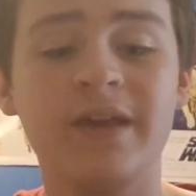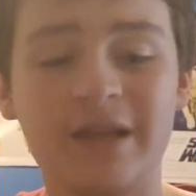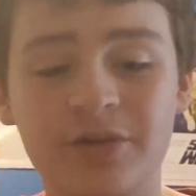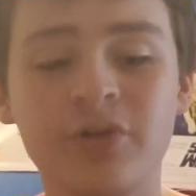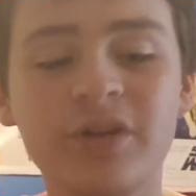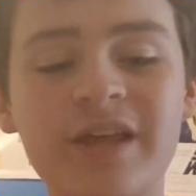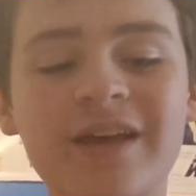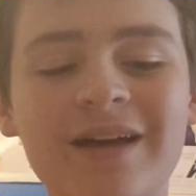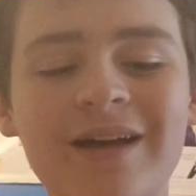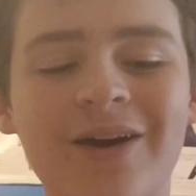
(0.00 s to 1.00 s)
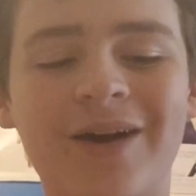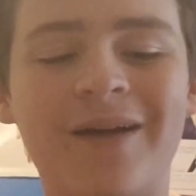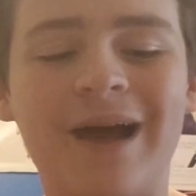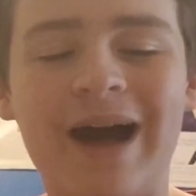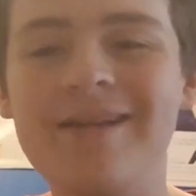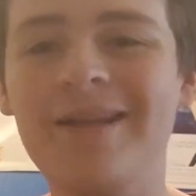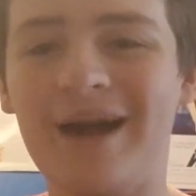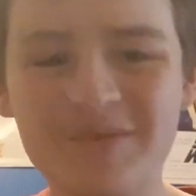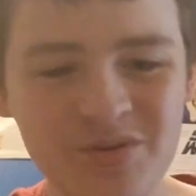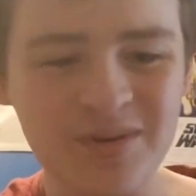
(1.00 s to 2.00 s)
He literally... Okay,
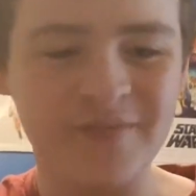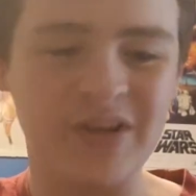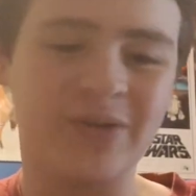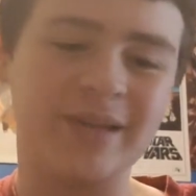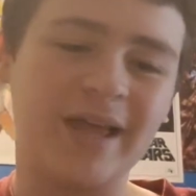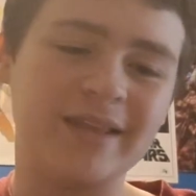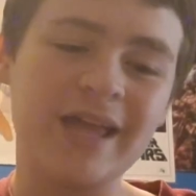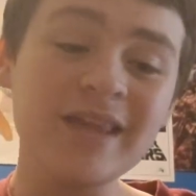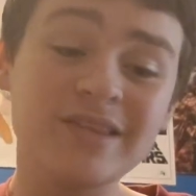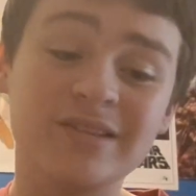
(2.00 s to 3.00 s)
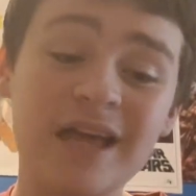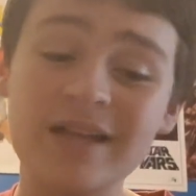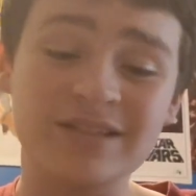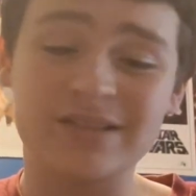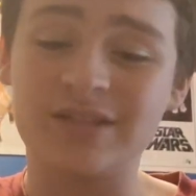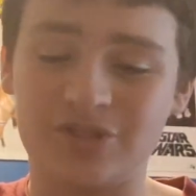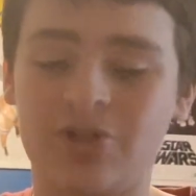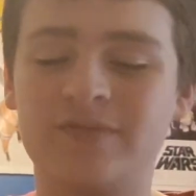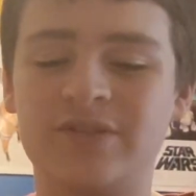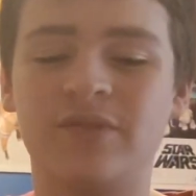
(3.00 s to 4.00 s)
I'm doing a video on that. That's
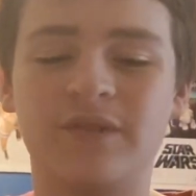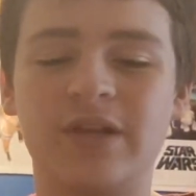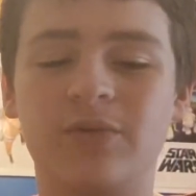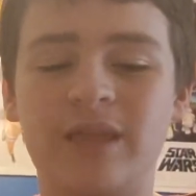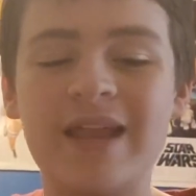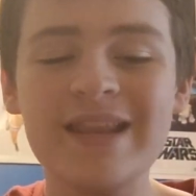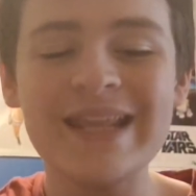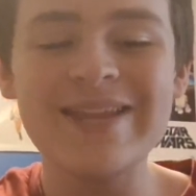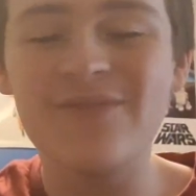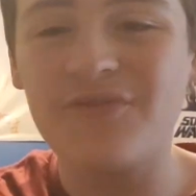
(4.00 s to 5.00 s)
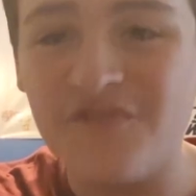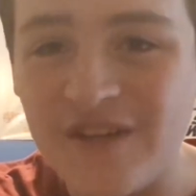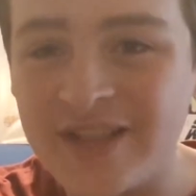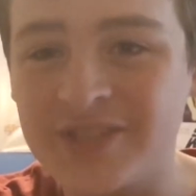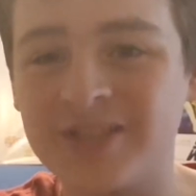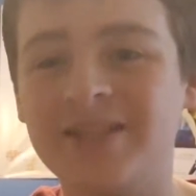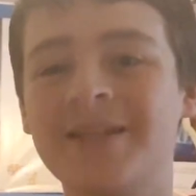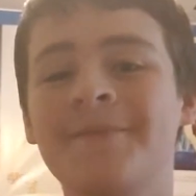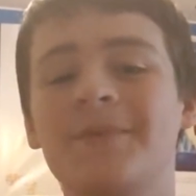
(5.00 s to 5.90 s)
deserves its own video. They didn't even finish it.